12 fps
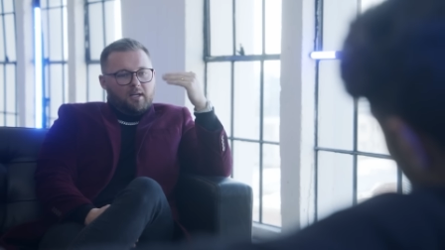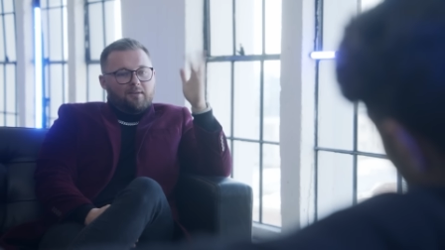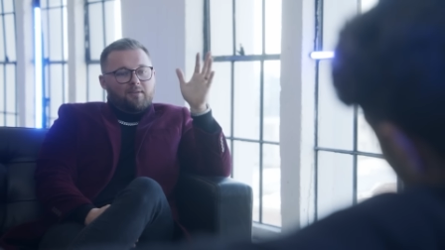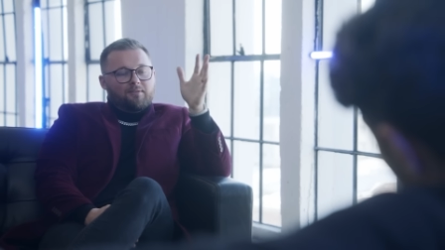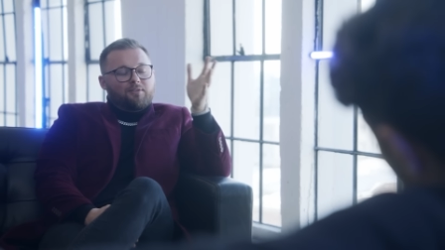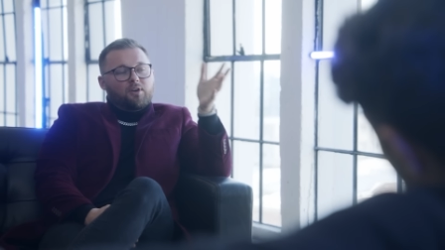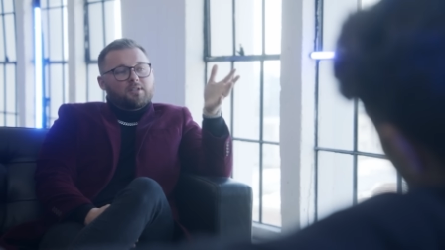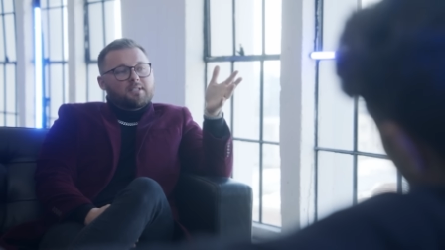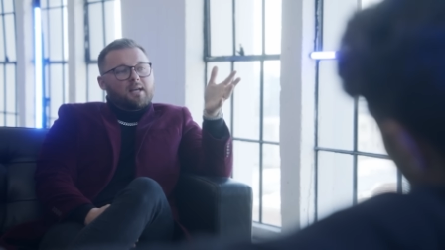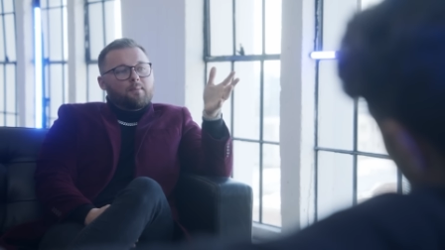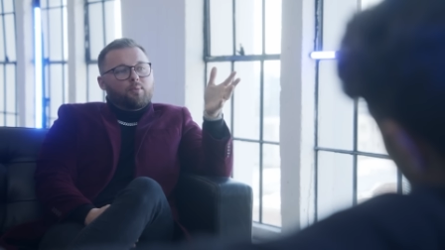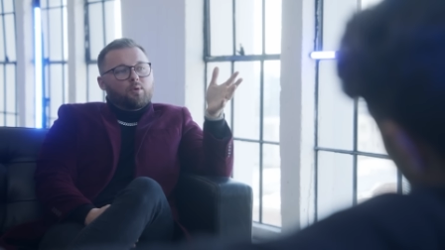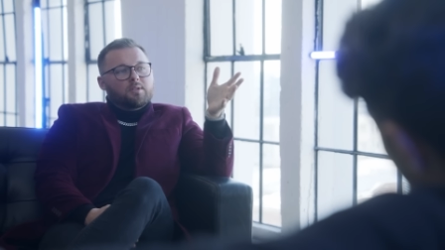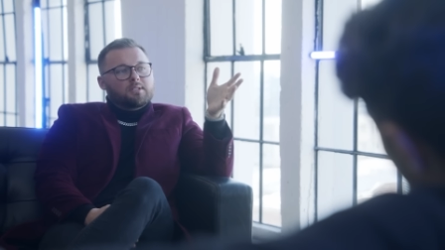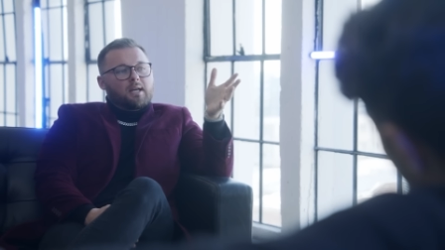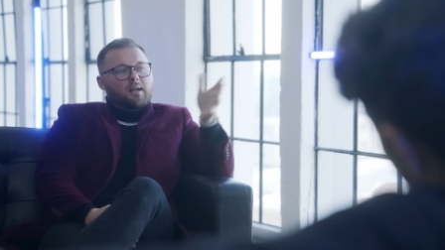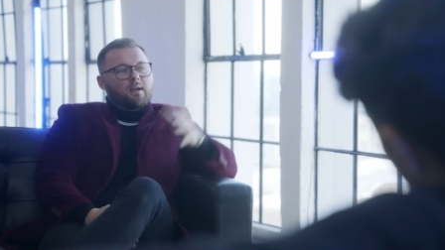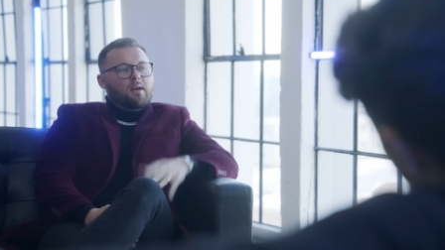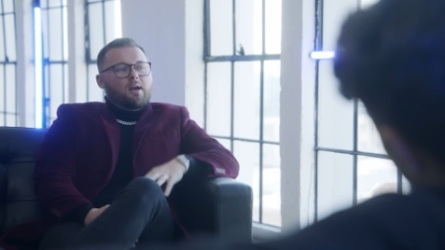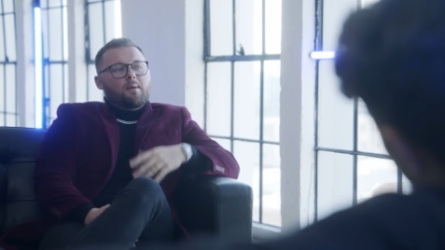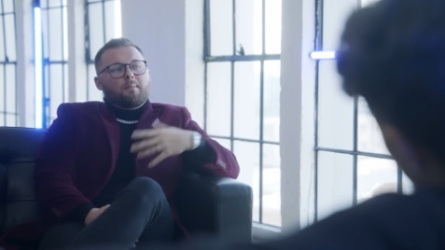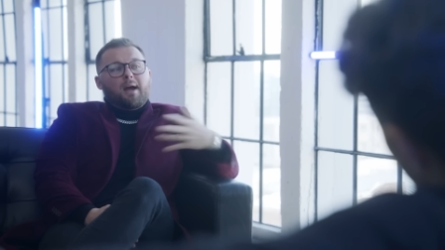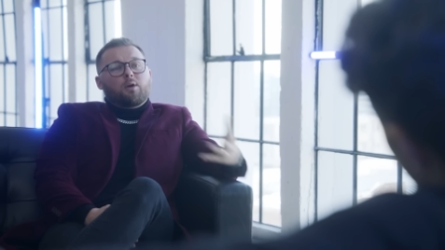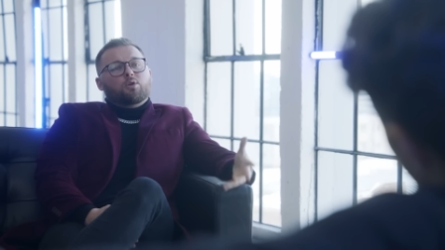Even, for example, it's like,
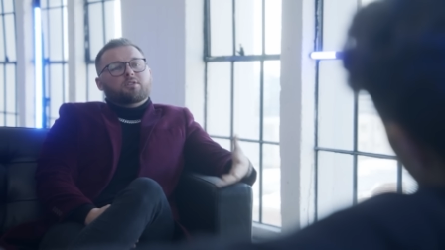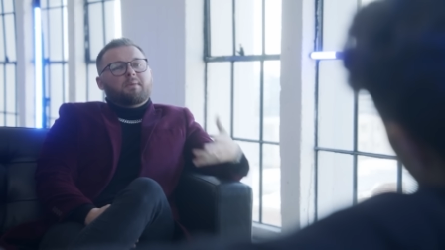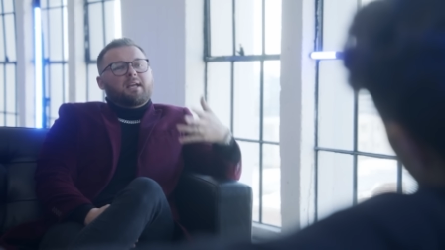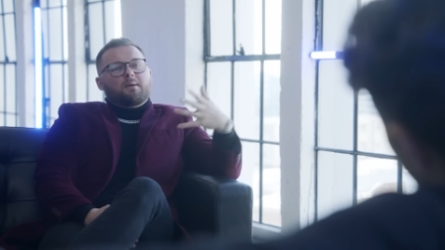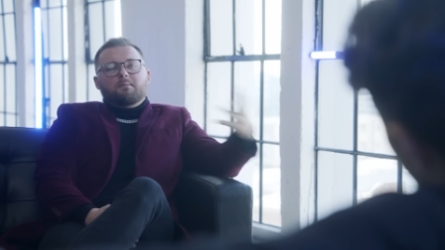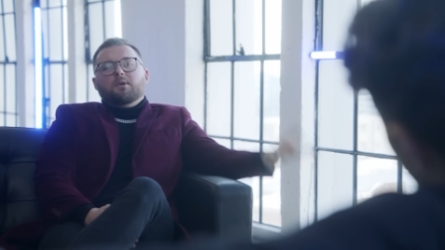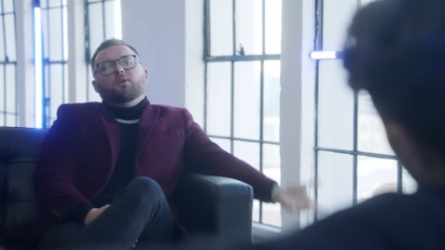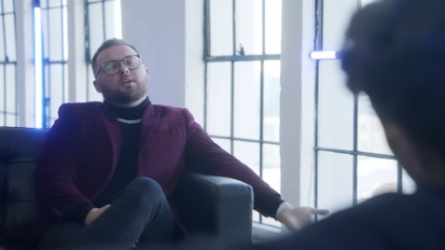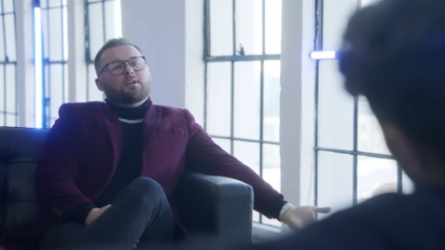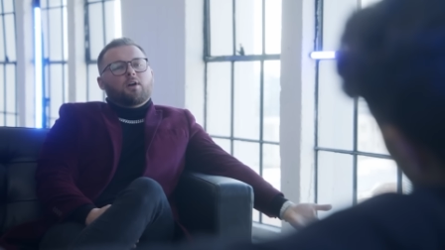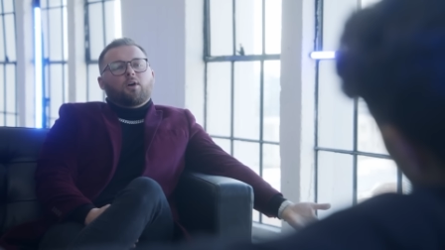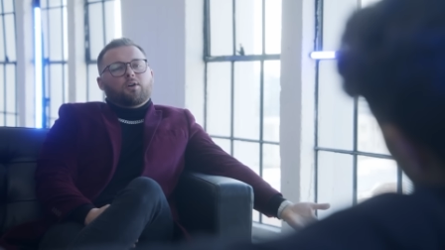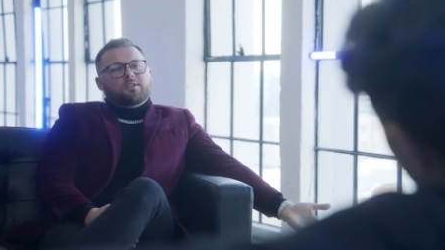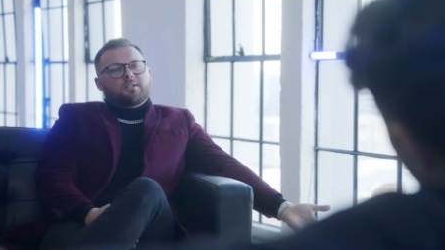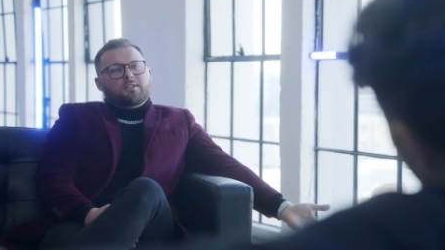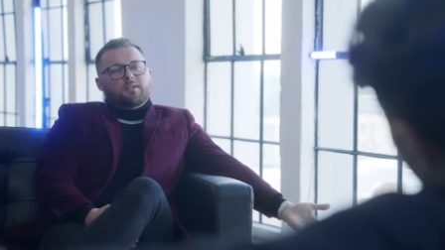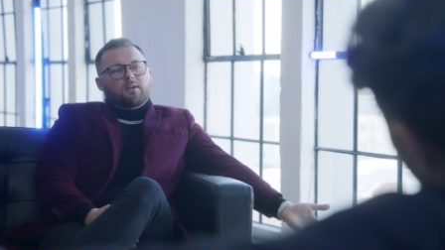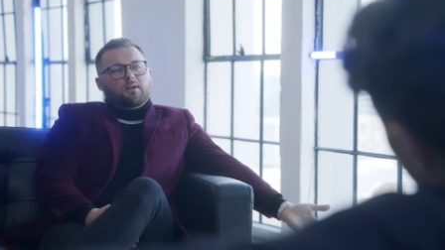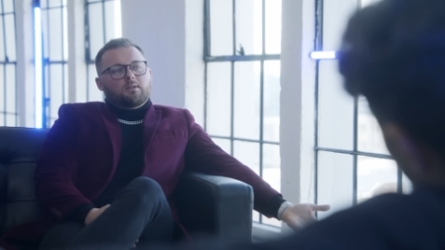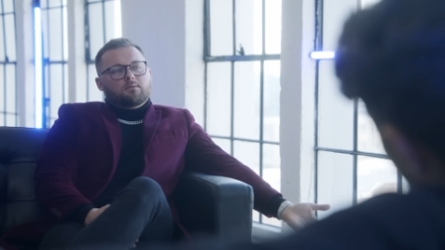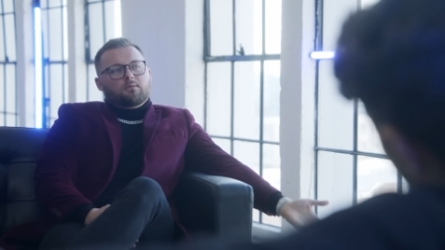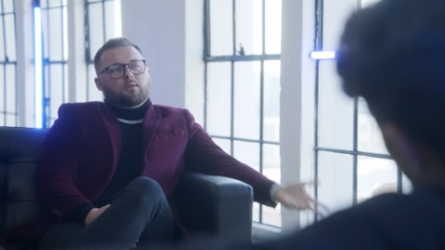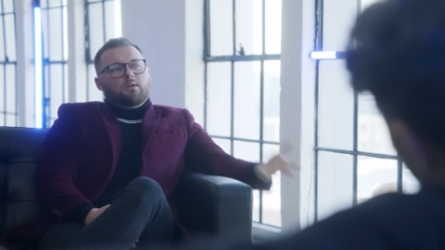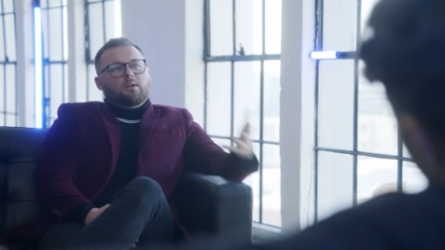my goal is to make a million dollars this year
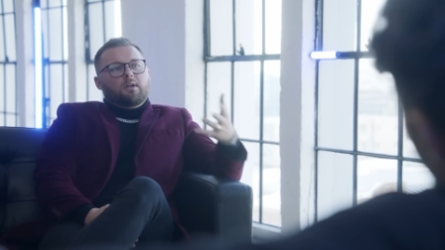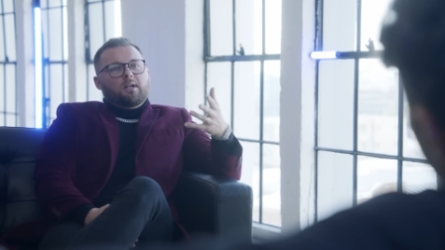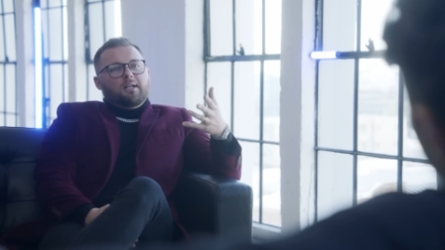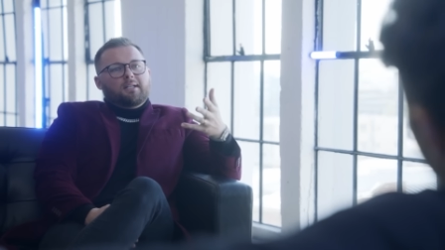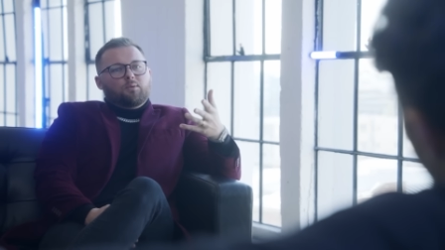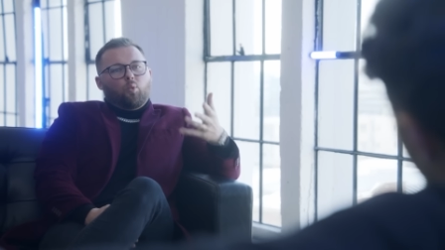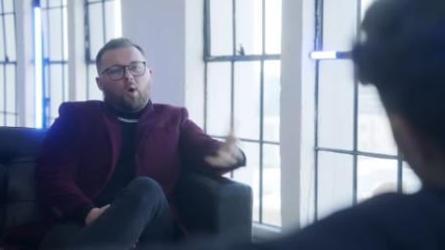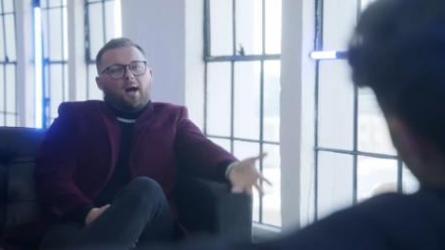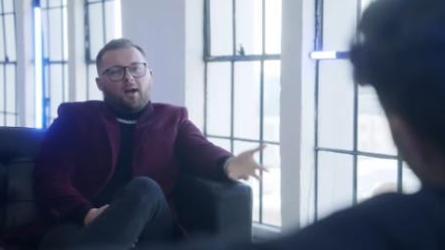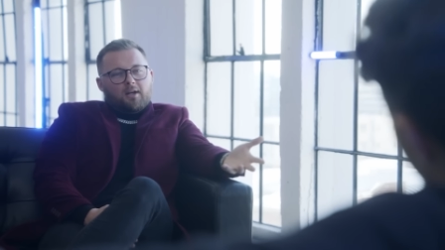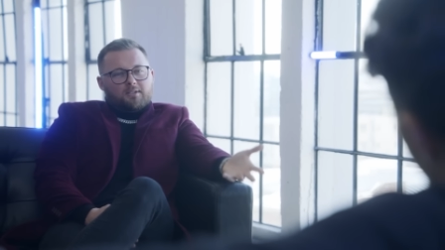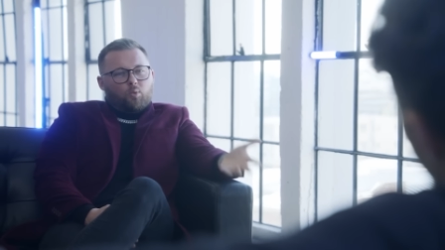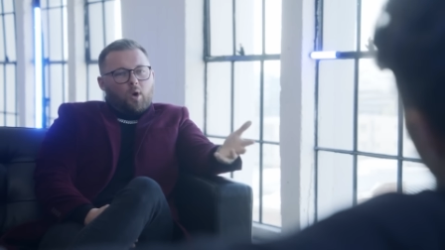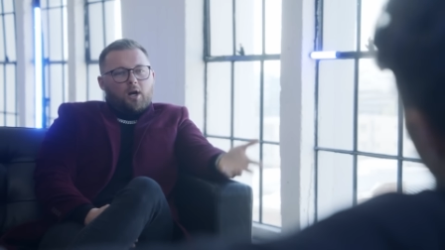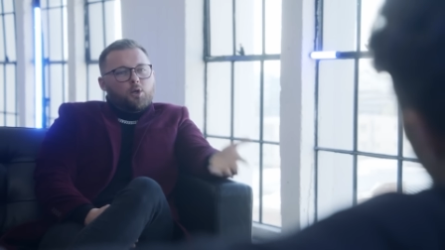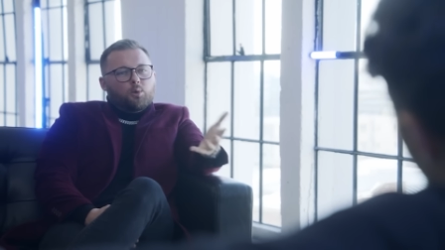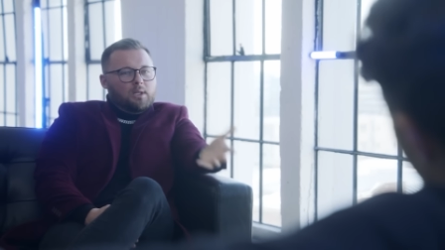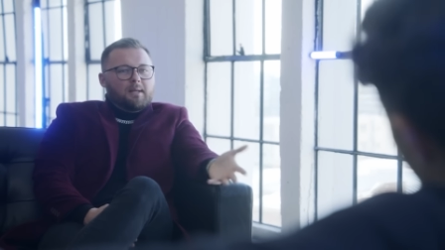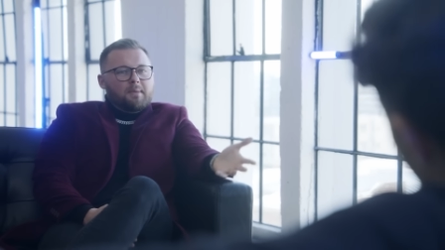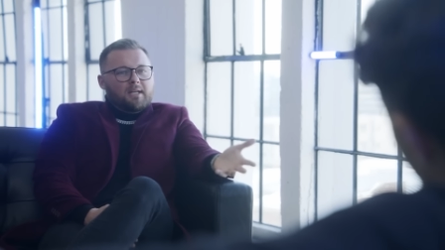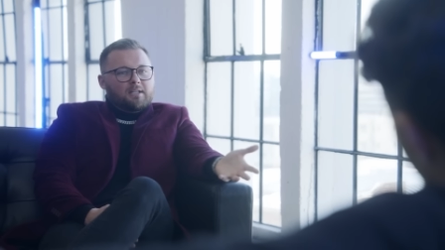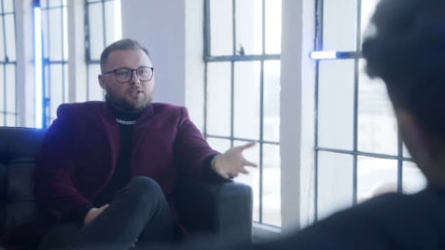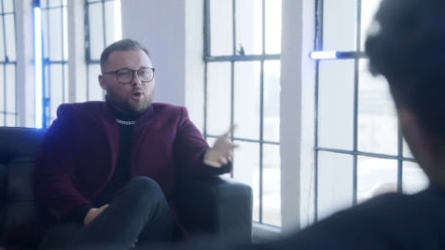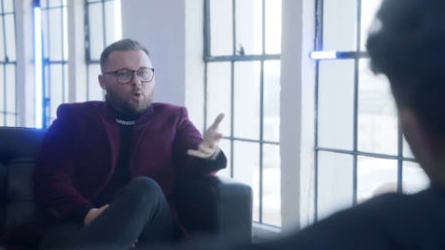why, is, why are you
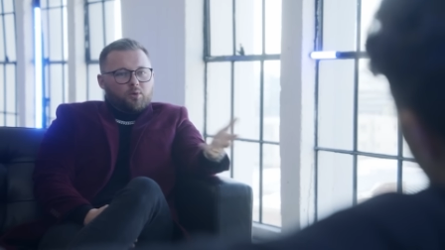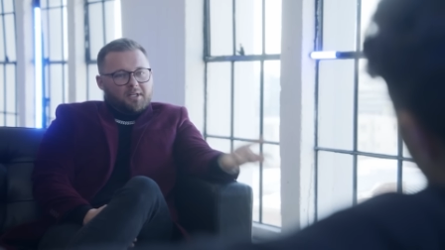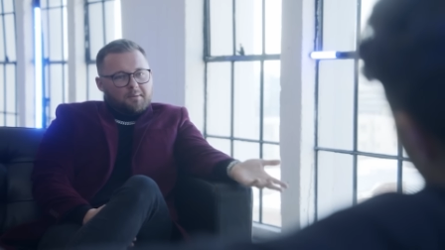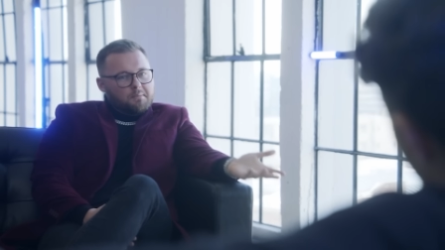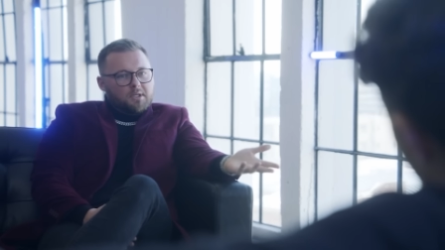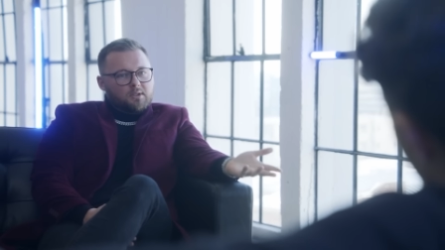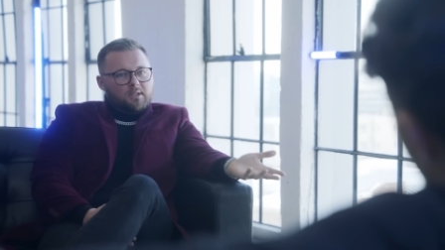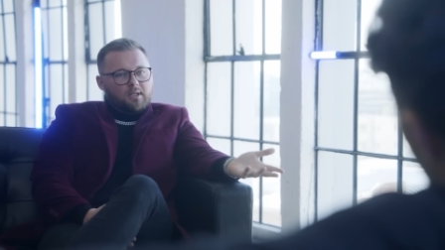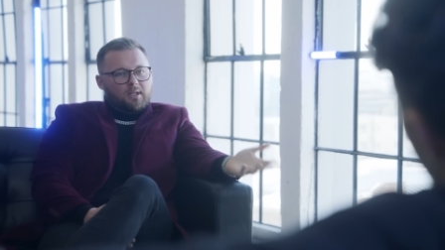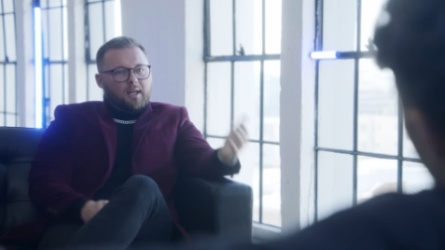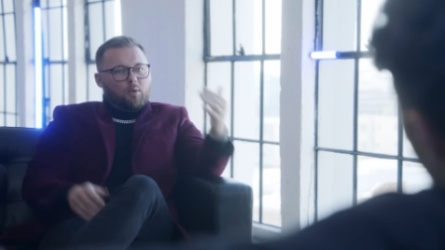limited to only a million?